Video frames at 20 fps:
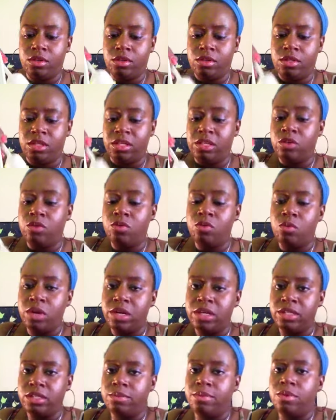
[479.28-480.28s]
Because I don't
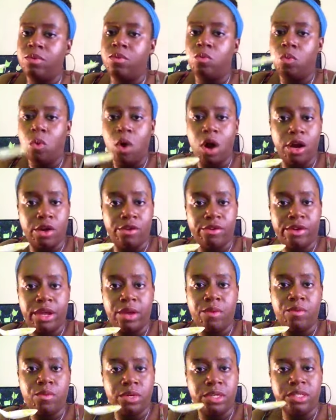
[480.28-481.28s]
want it to be watery. I
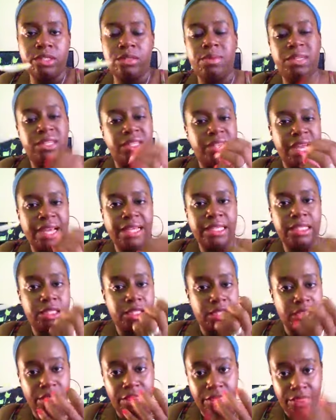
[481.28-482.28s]
want it to be nice
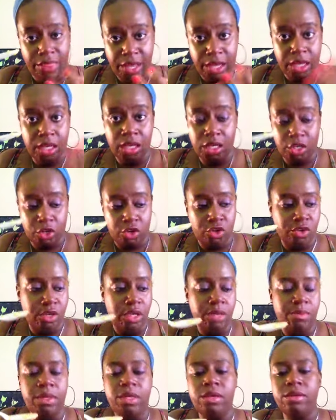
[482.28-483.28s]
and thick and
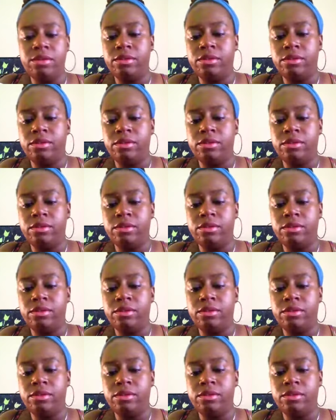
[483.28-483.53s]
creamy.